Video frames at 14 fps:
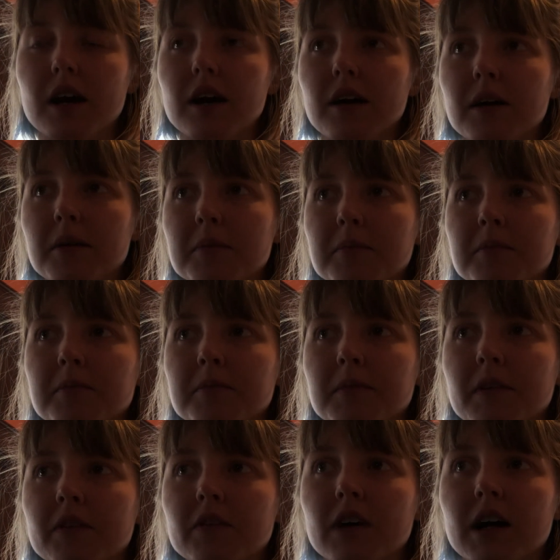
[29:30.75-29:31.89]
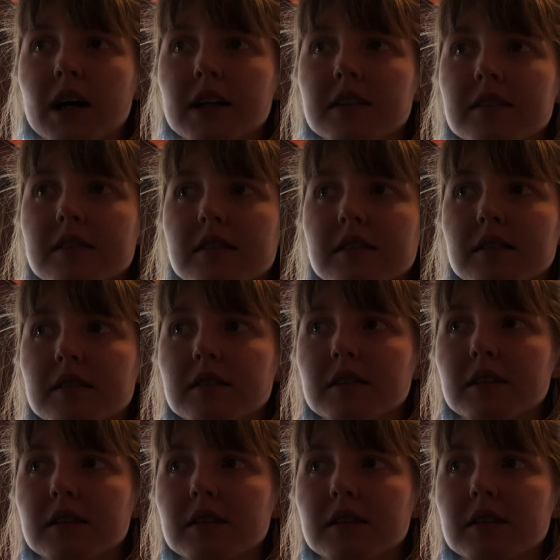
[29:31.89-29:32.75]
of God's